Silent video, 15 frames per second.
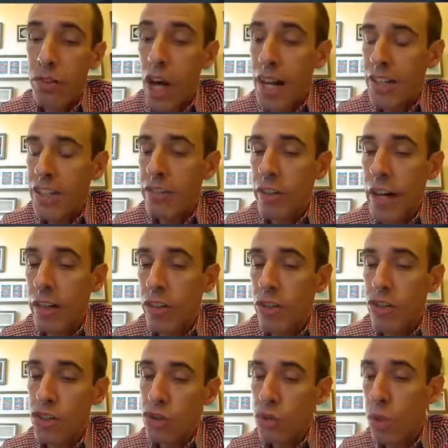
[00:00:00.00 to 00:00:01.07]
proxy
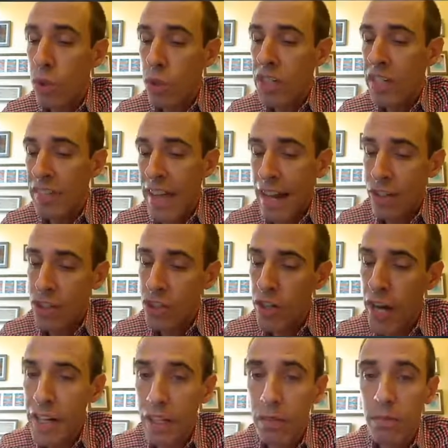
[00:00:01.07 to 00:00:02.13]
records stored in that
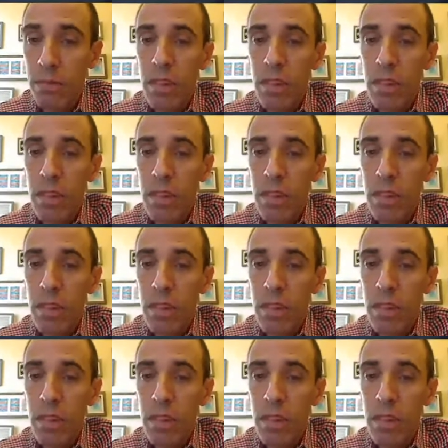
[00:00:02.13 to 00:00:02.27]
strata.